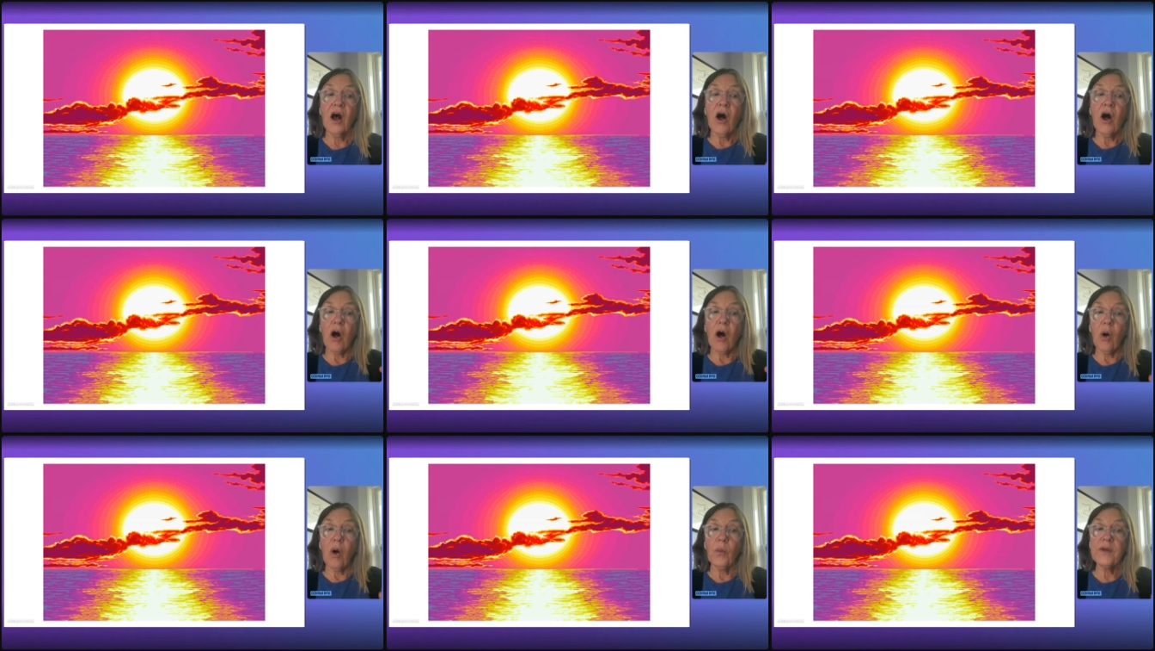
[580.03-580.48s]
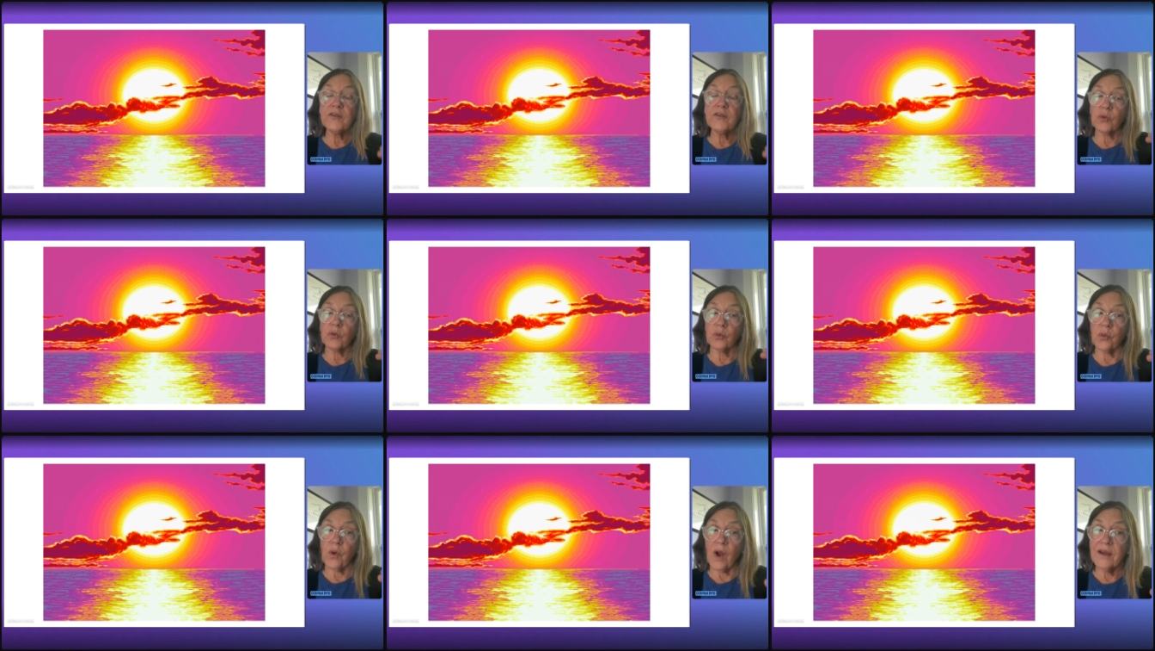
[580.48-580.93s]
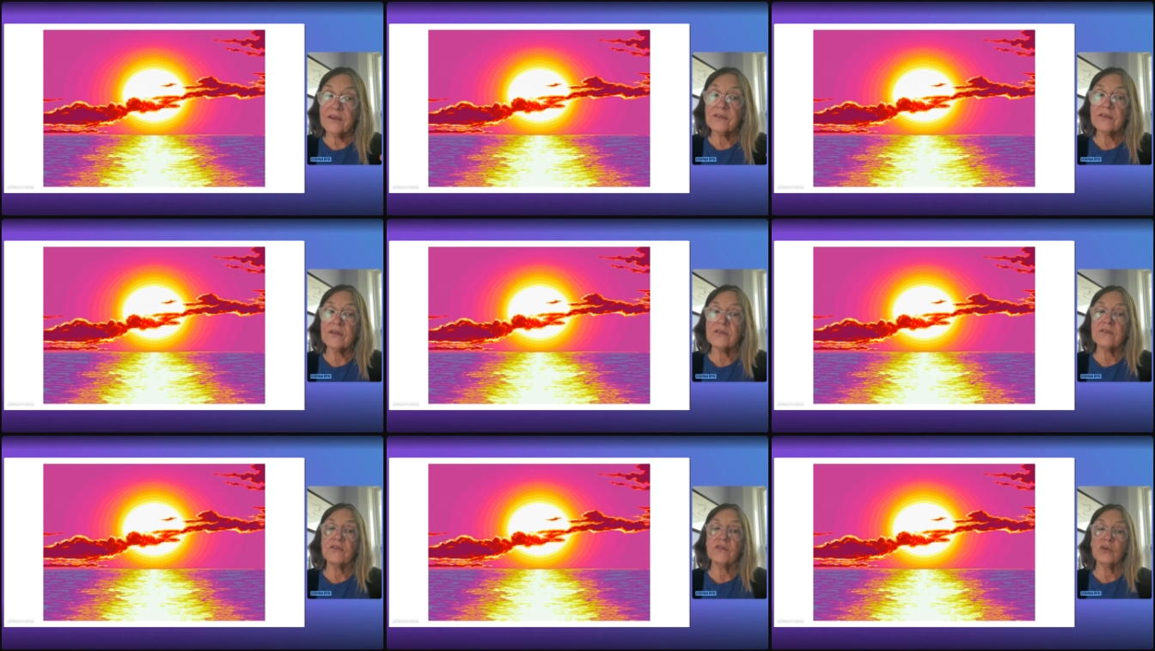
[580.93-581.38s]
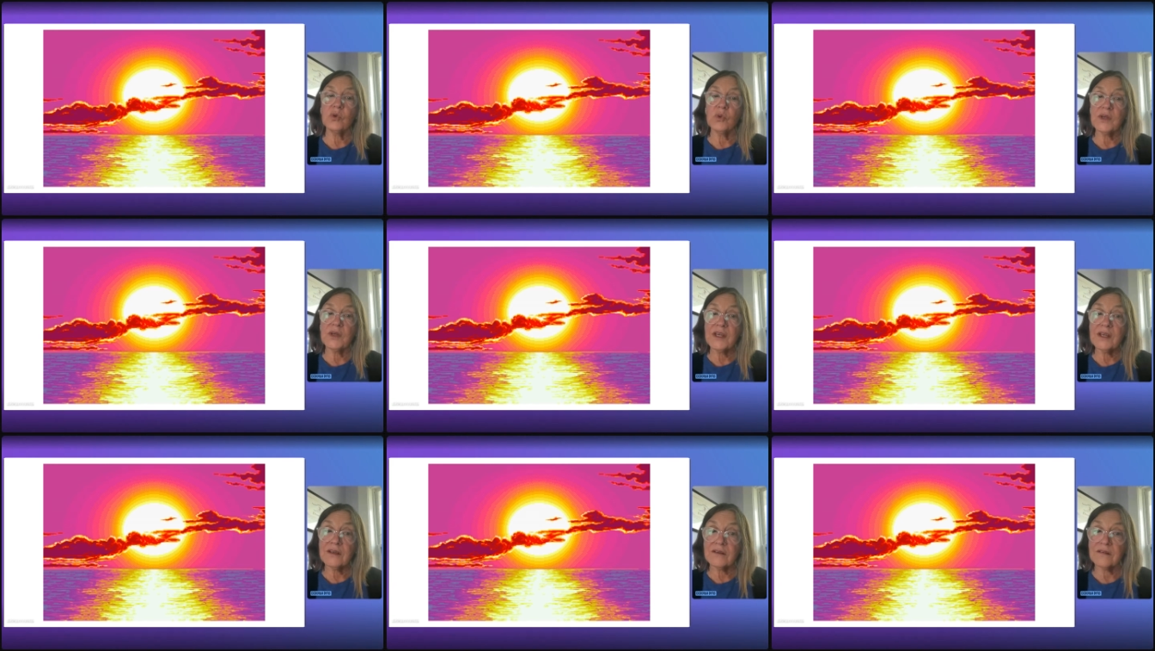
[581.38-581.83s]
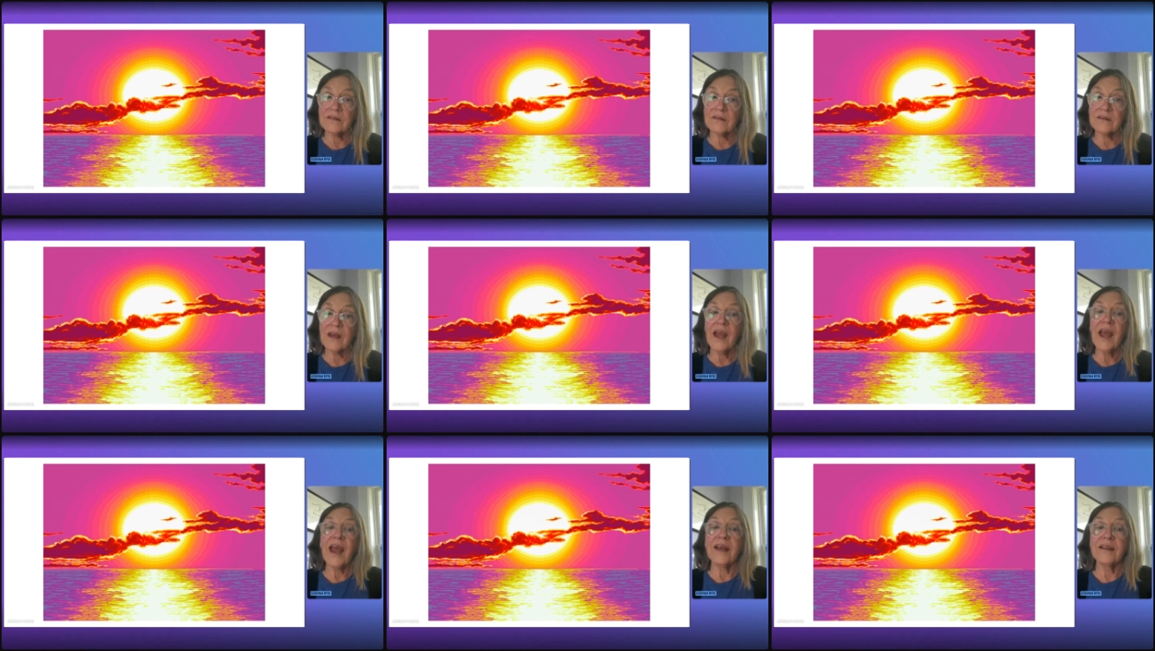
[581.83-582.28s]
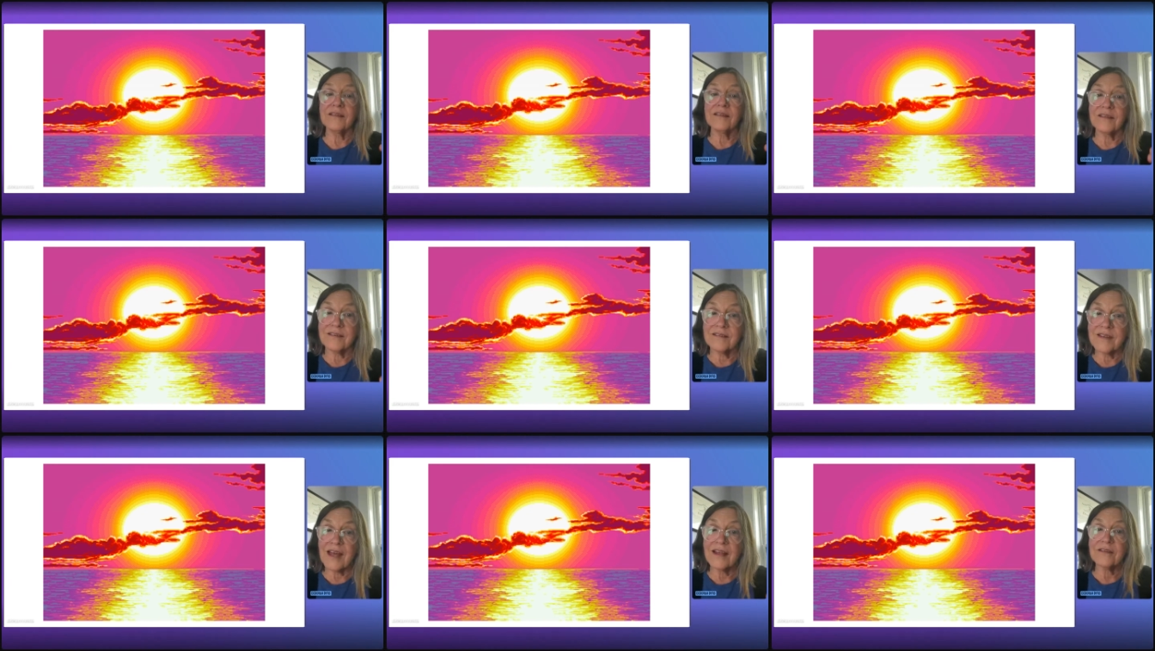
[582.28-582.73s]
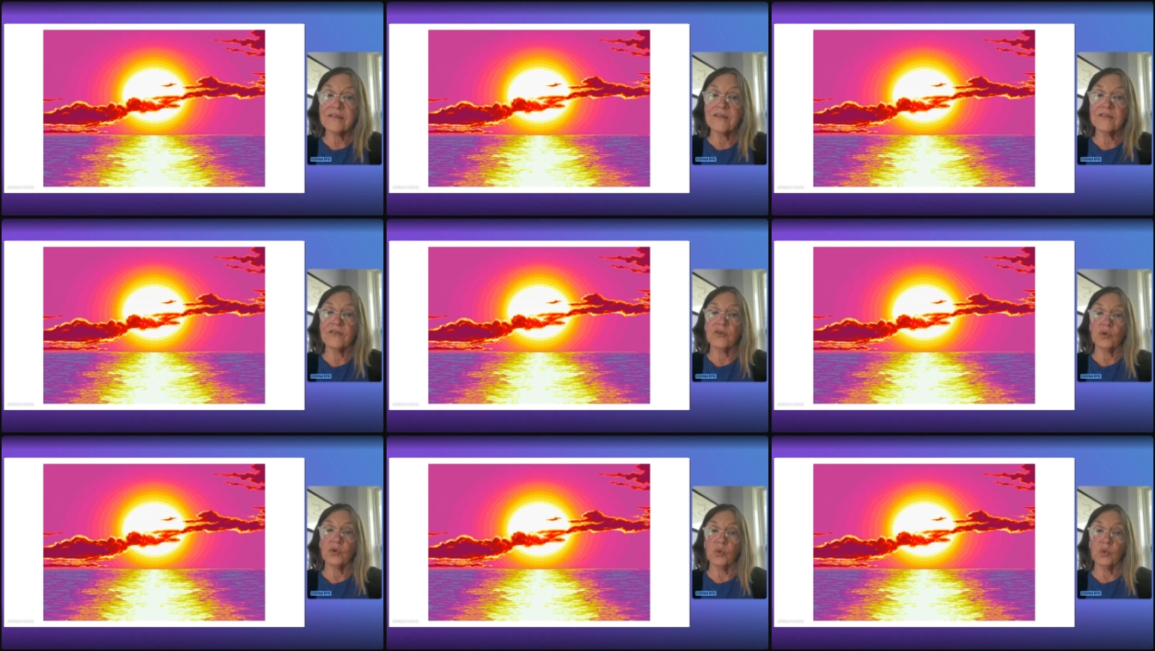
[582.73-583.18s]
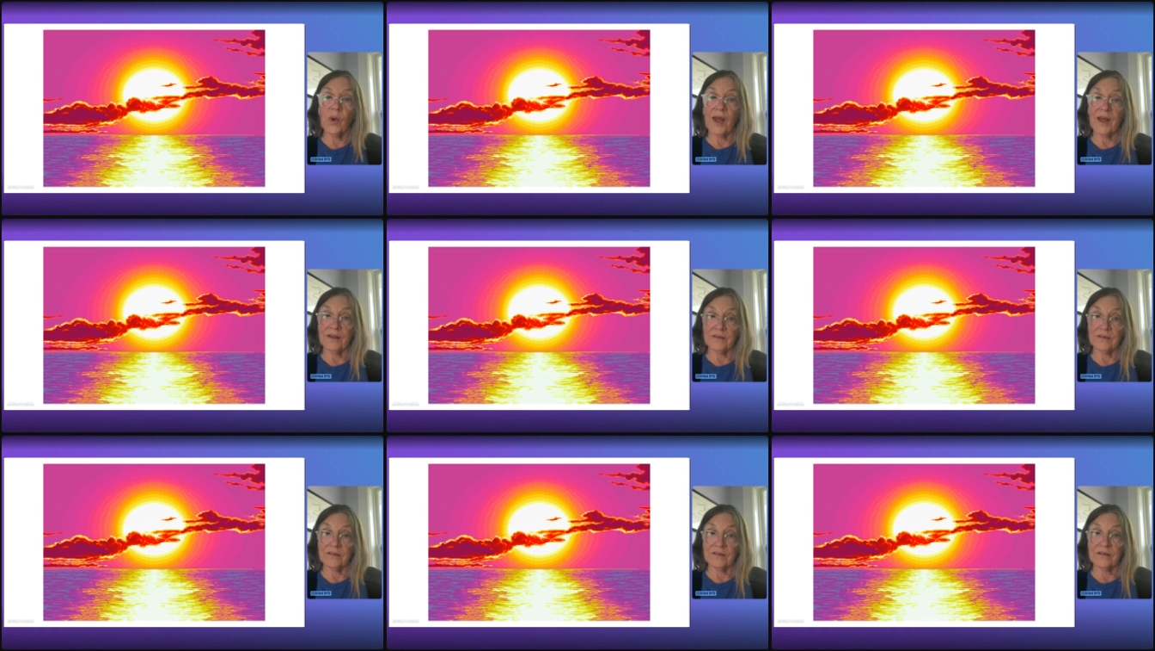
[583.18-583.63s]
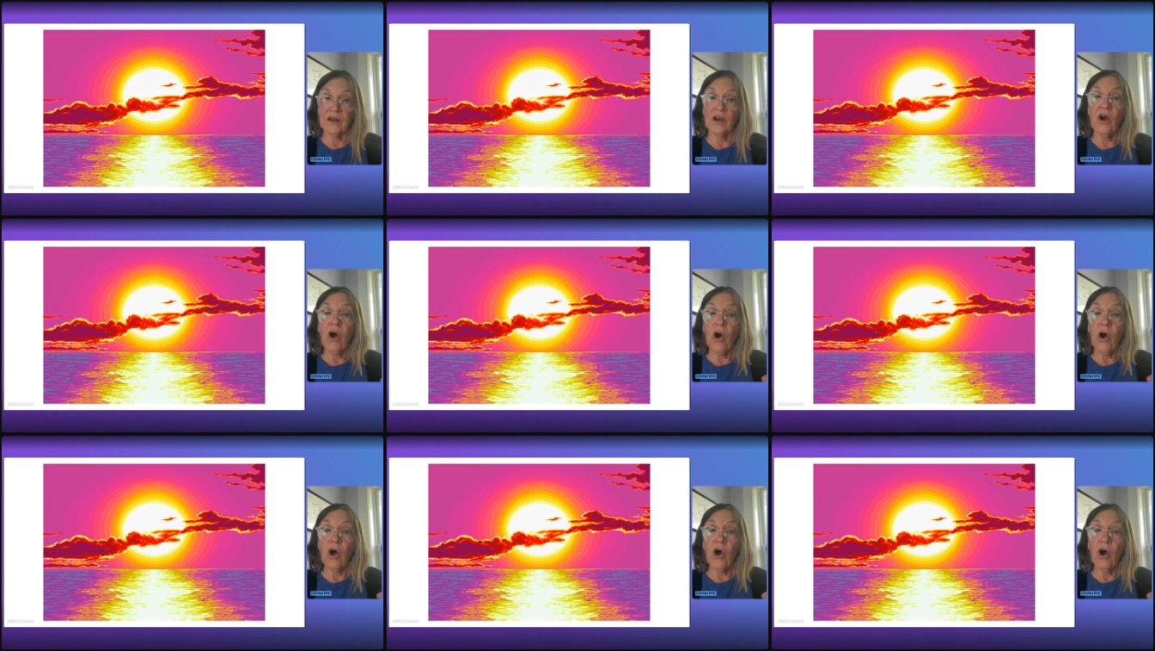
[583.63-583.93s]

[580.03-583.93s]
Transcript: always rises due east and sets due west.